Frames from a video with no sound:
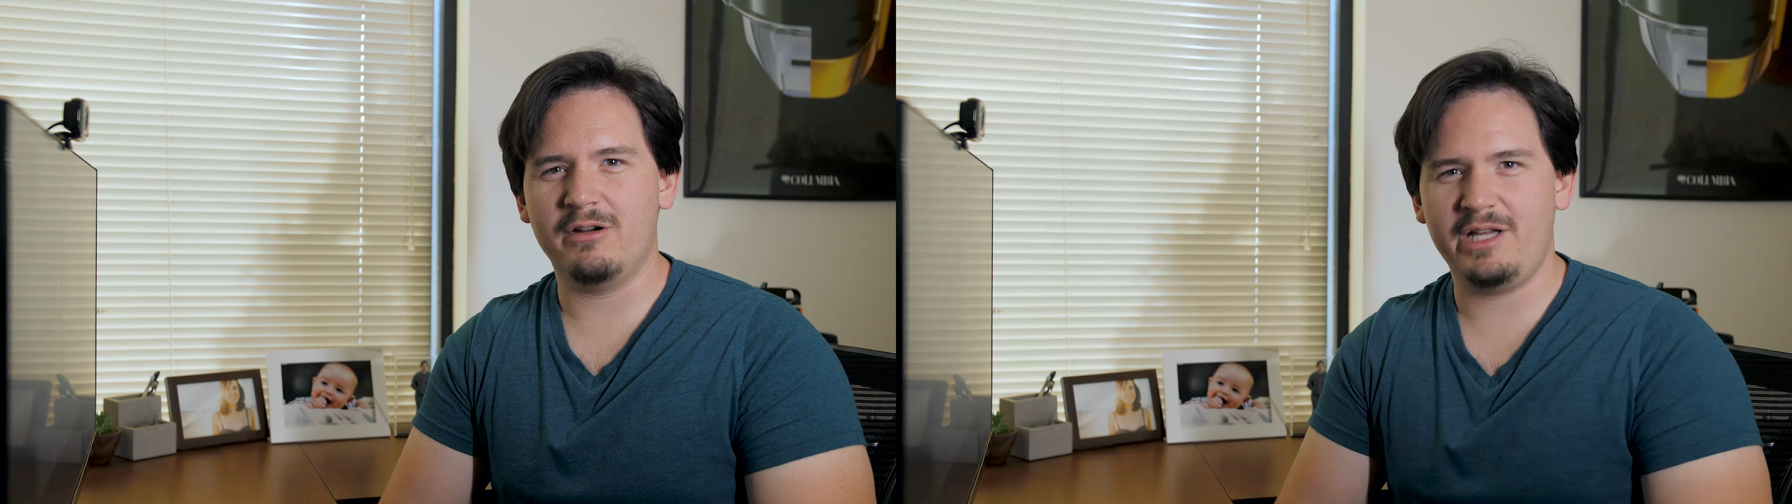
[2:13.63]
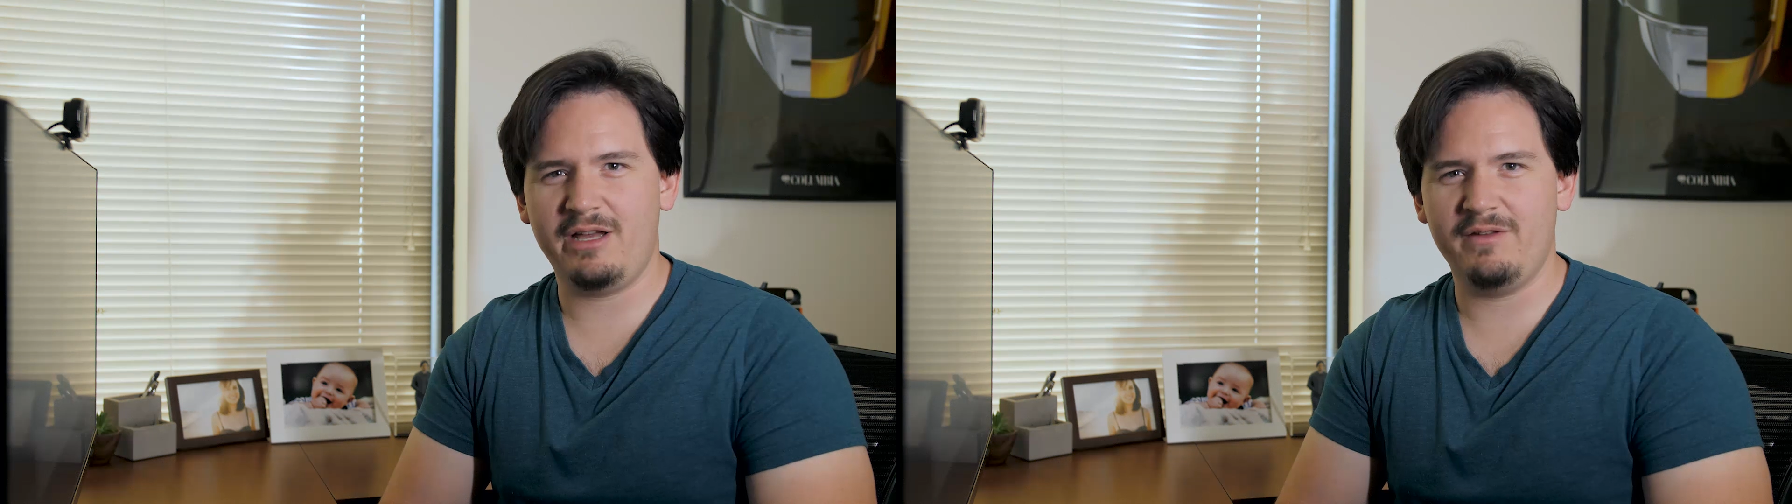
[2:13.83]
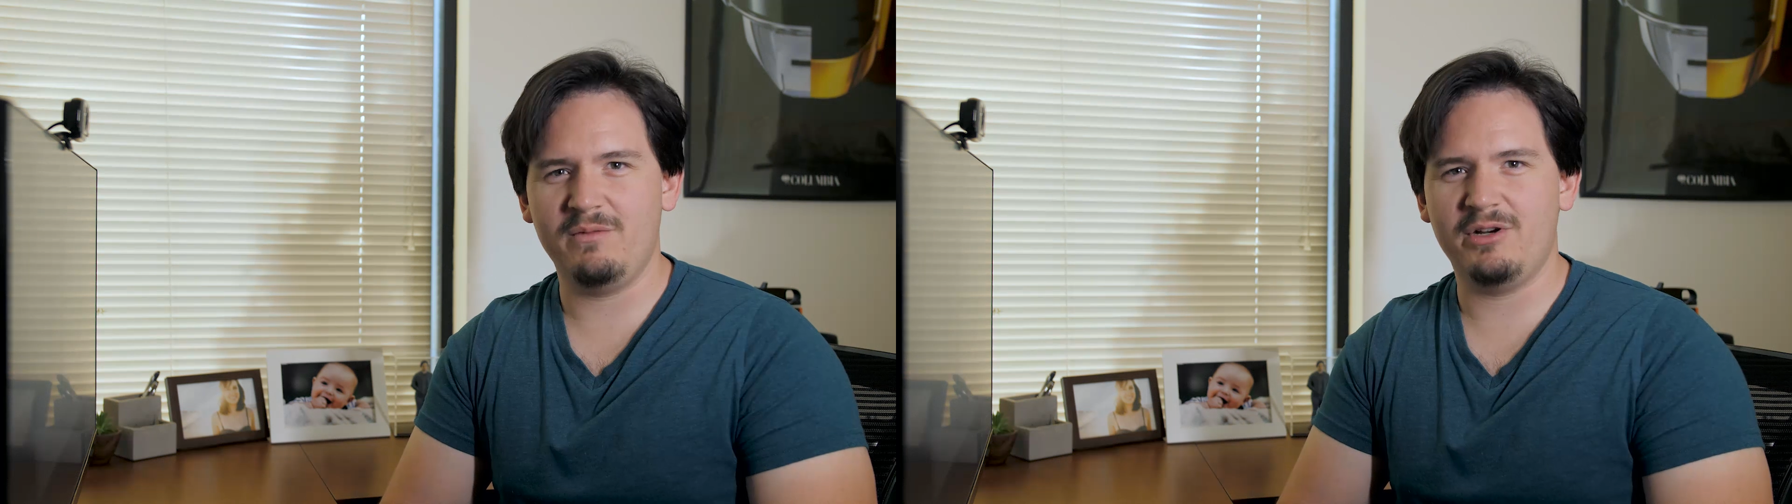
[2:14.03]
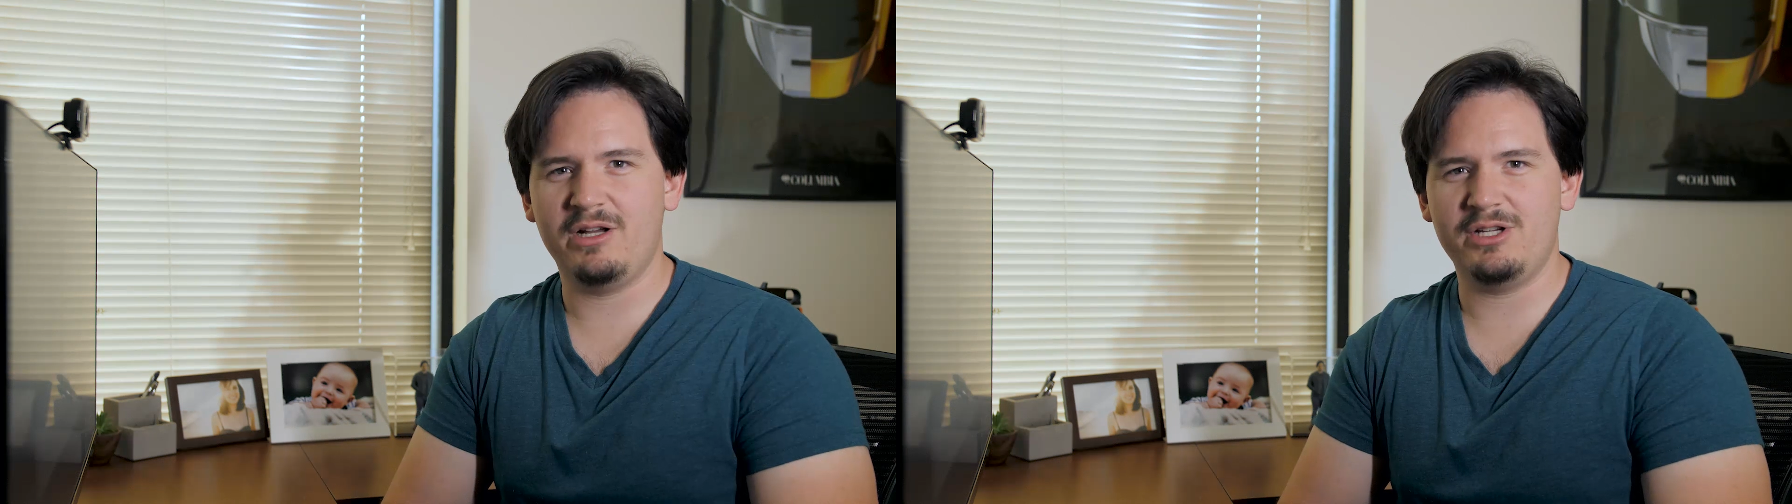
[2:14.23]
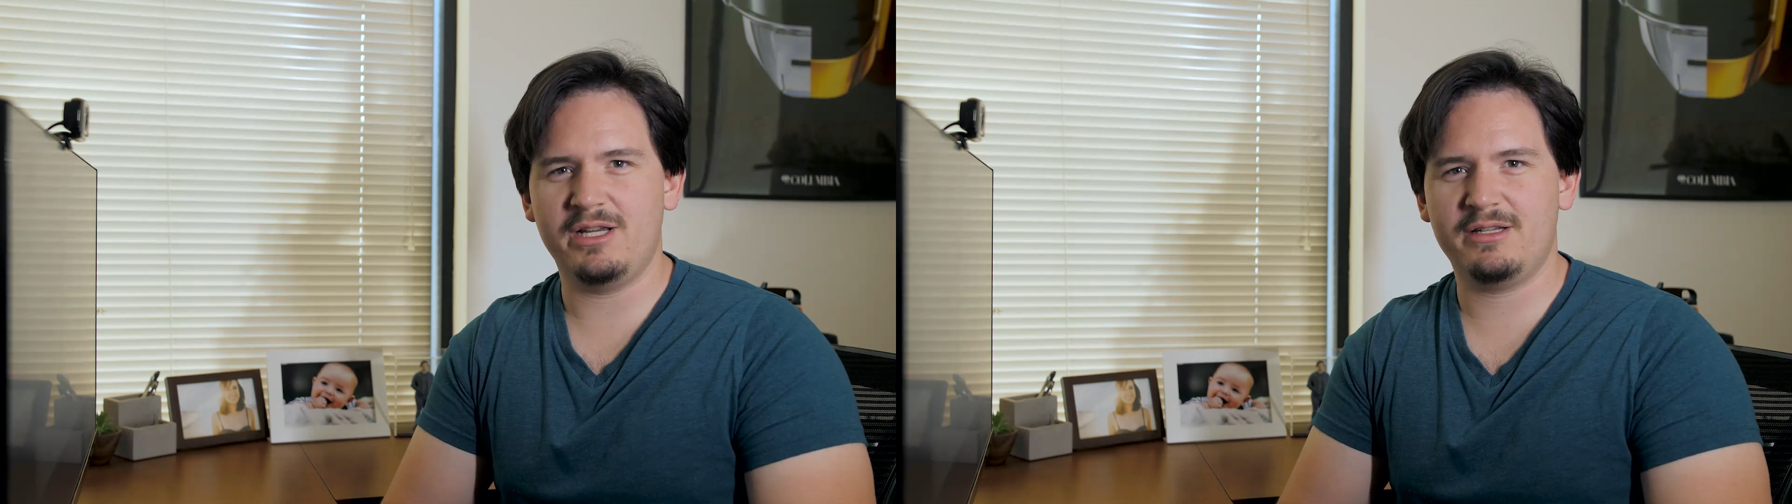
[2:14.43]
archiving
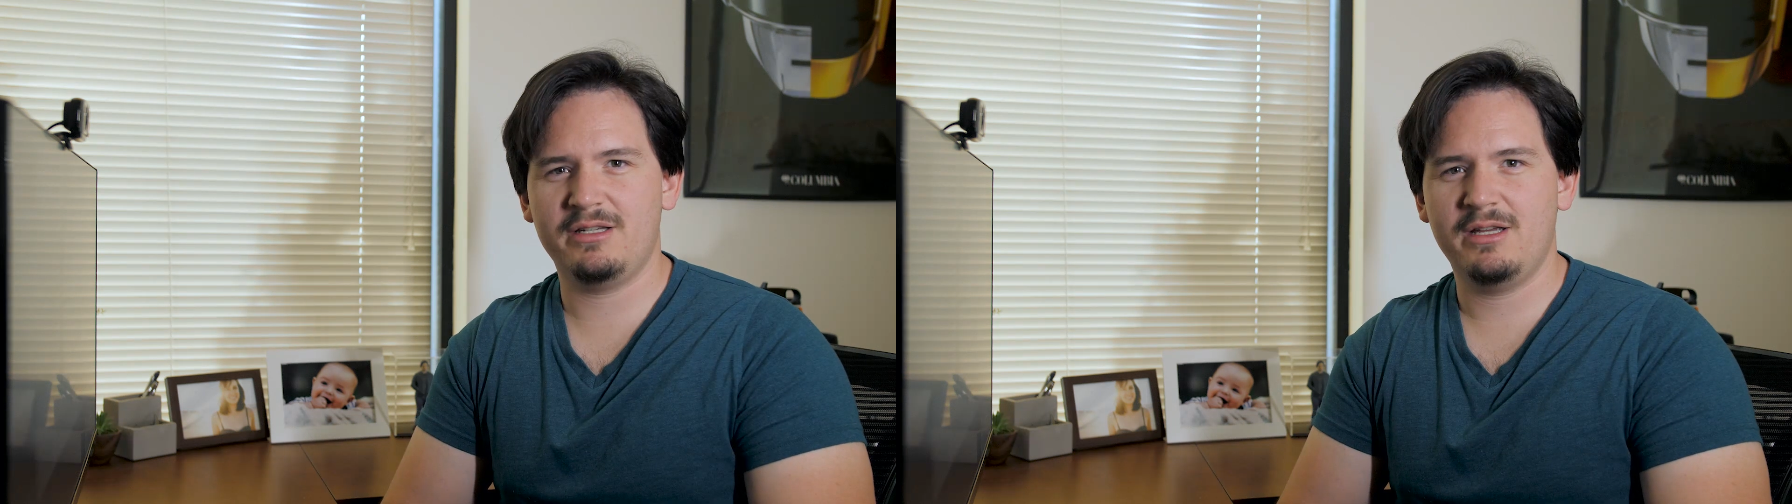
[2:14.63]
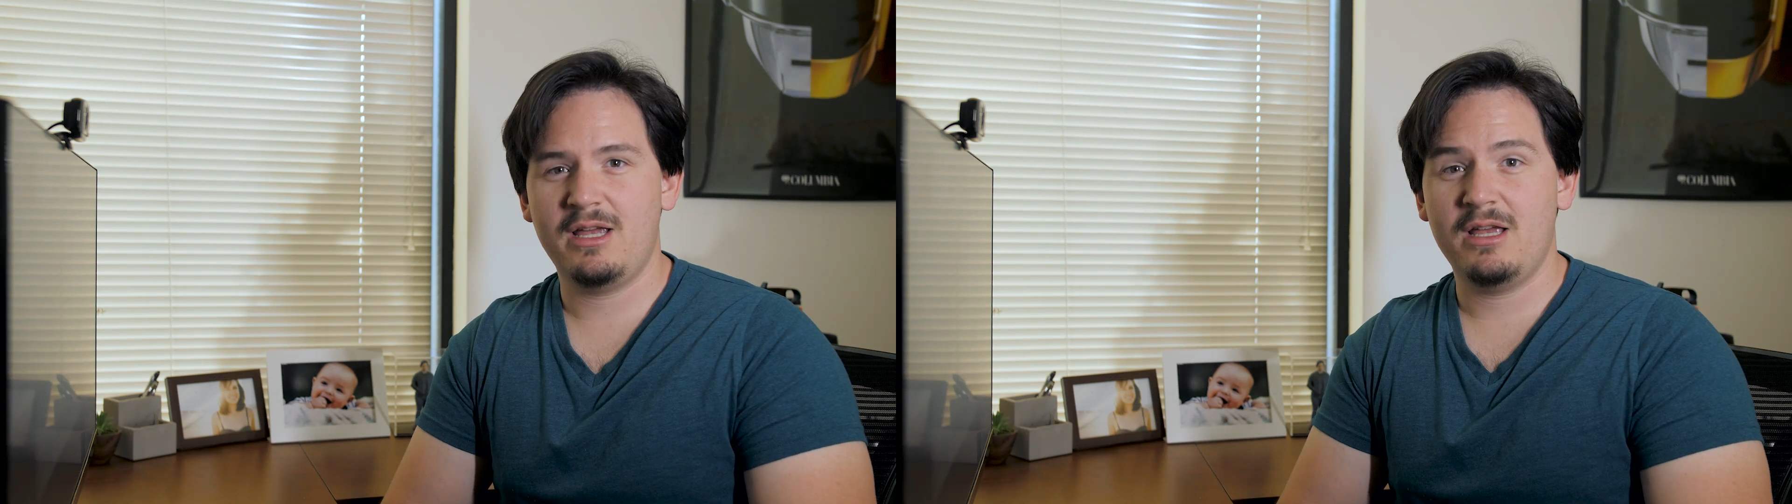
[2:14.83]
projects.